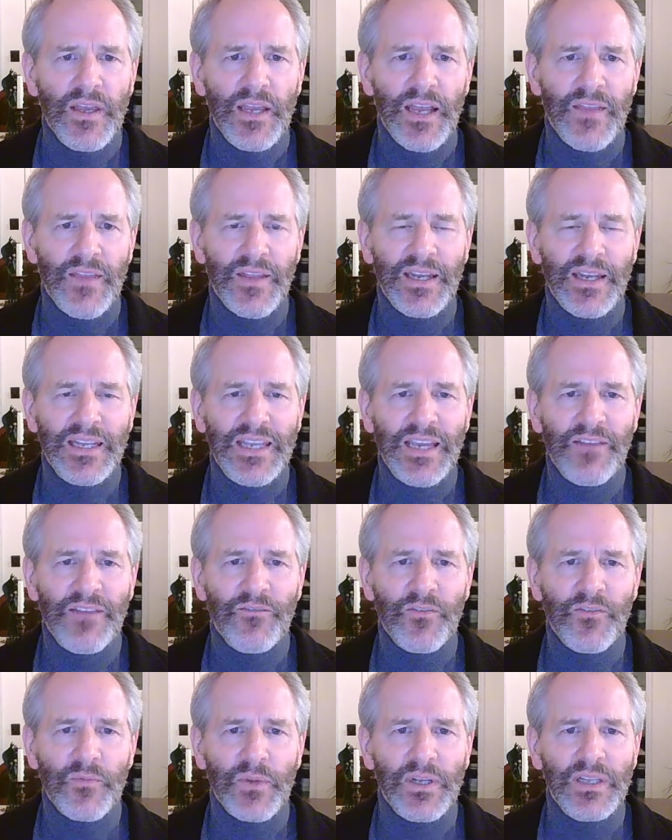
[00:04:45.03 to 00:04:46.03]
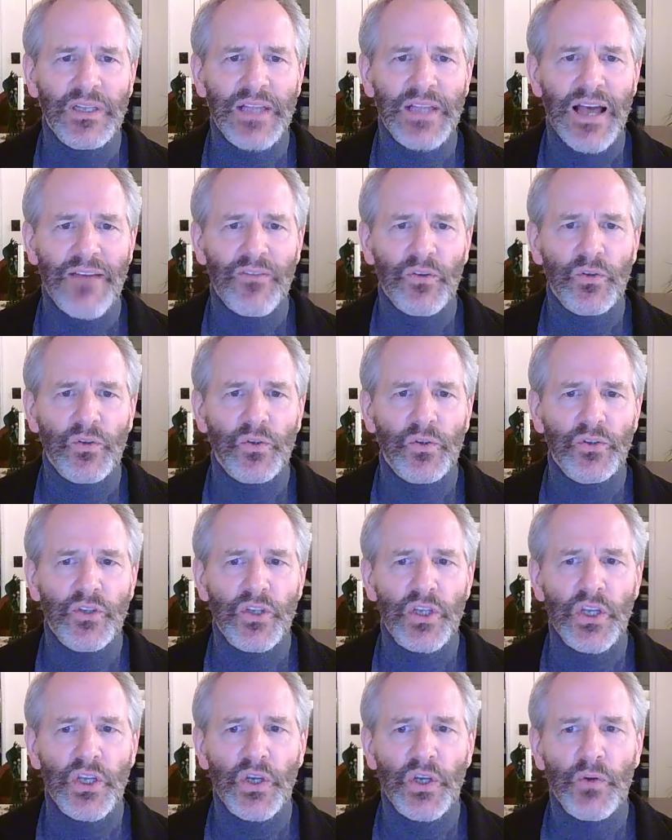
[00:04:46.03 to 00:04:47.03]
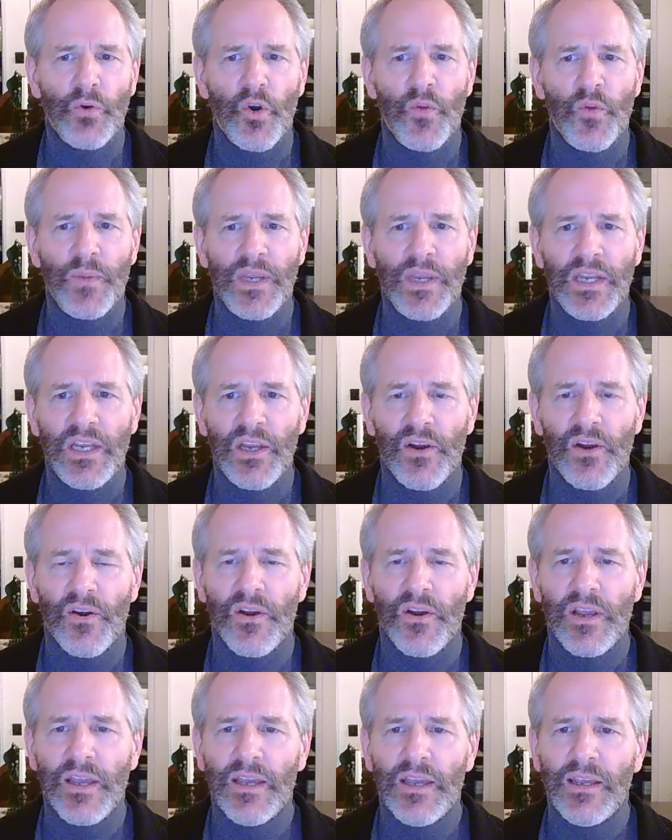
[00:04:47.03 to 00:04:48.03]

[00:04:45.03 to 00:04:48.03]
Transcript: and then again from the clavicle to the acromion here.